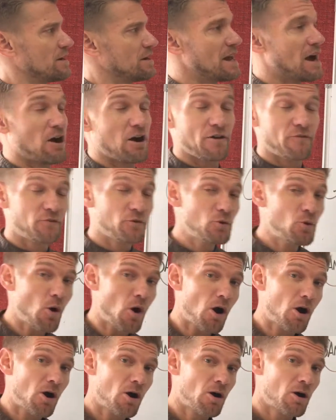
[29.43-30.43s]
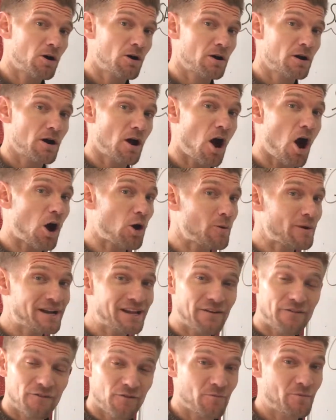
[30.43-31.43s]
Now, if you are
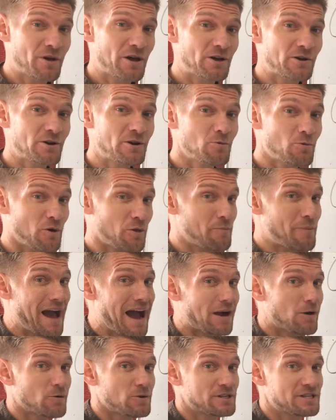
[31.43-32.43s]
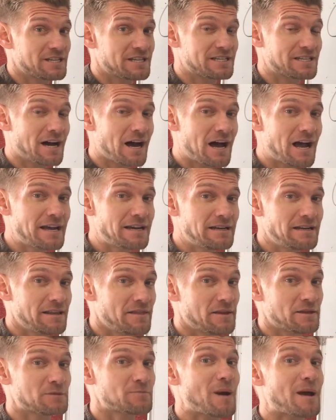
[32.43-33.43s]
already familiar with backwards design,
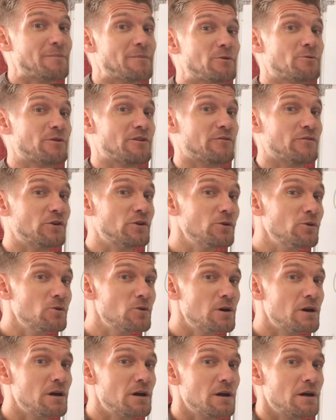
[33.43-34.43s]
this might be review,